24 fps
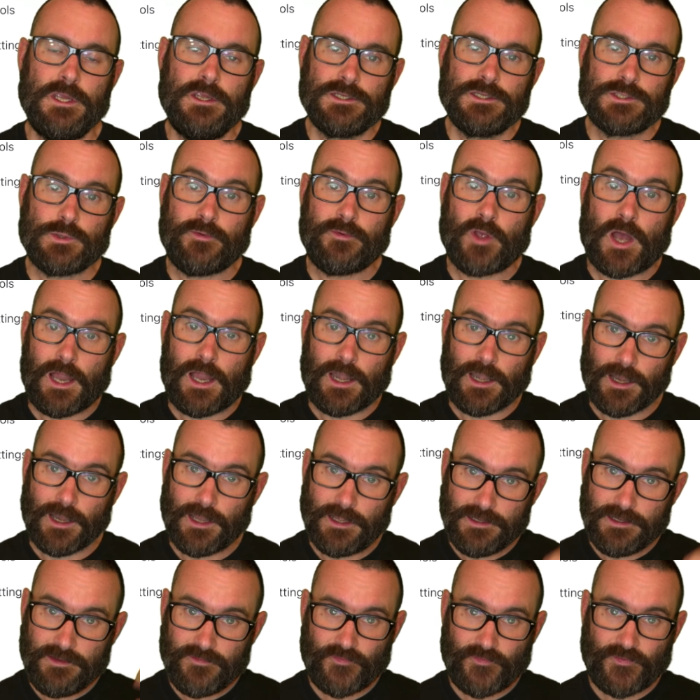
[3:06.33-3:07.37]
So we've got a
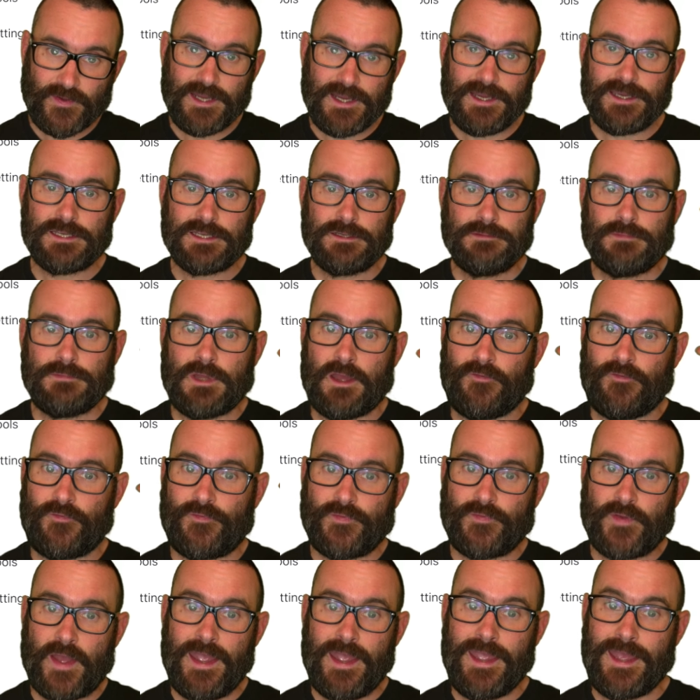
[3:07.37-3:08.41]
live feed
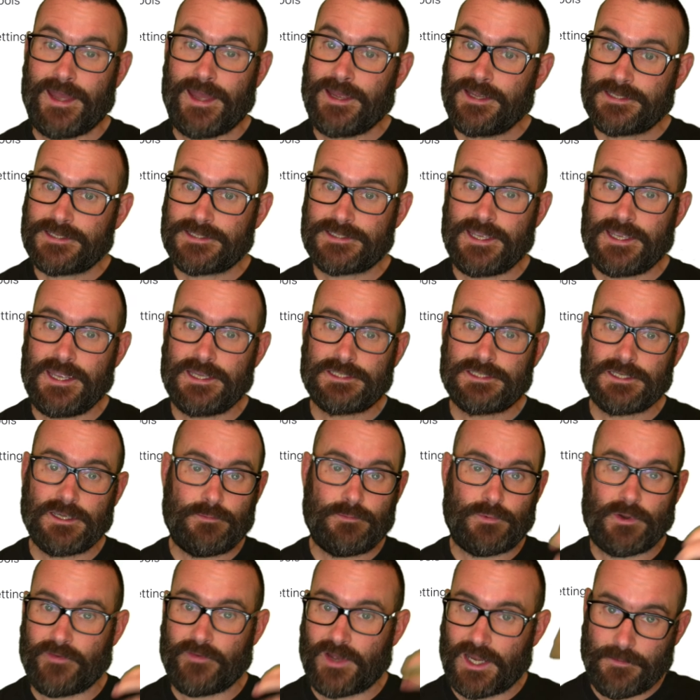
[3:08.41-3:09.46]
of A I S data
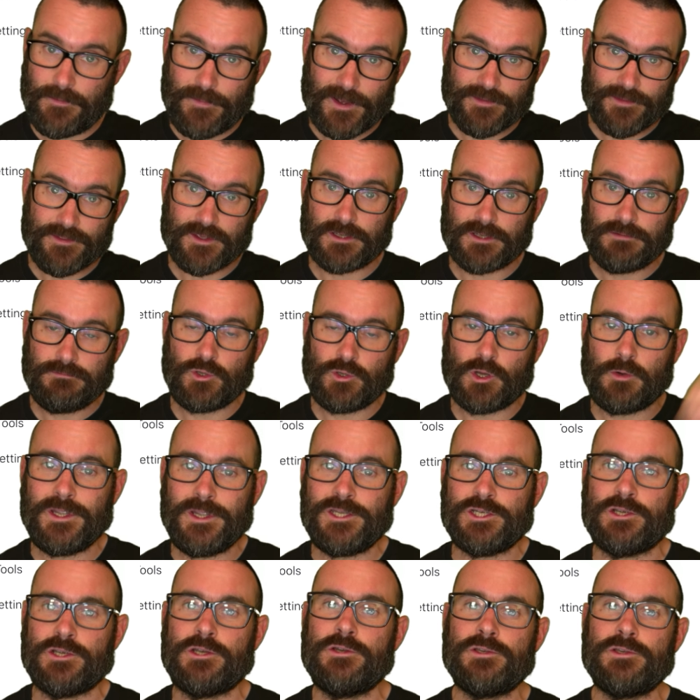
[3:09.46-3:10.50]
provided by the
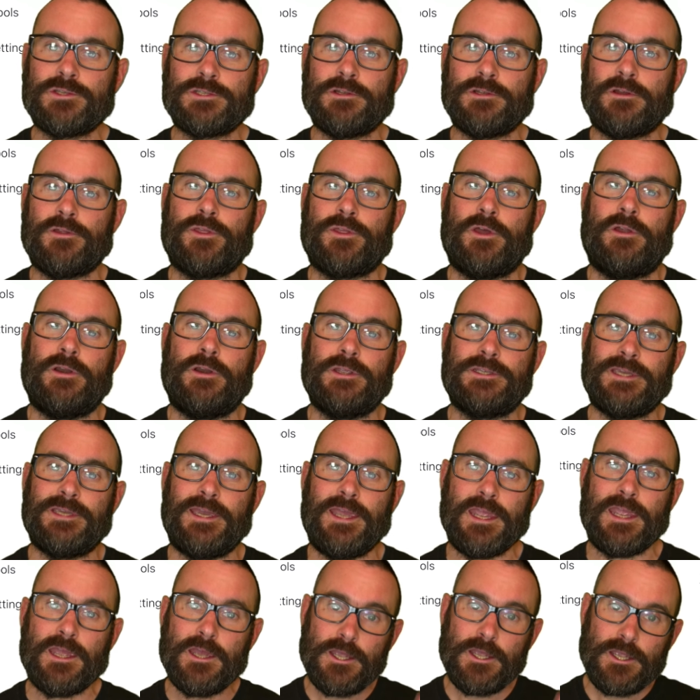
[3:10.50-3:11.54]
Norwegian Coastal
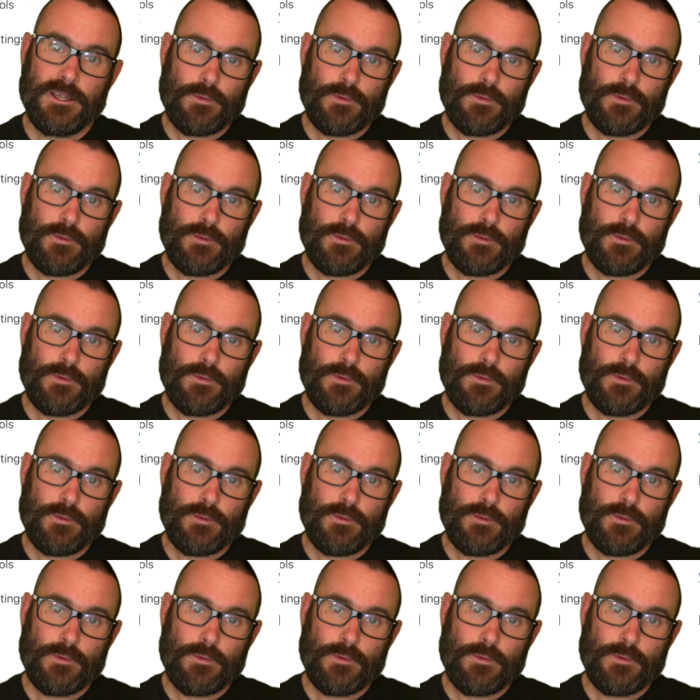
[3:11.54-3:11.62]
Authority.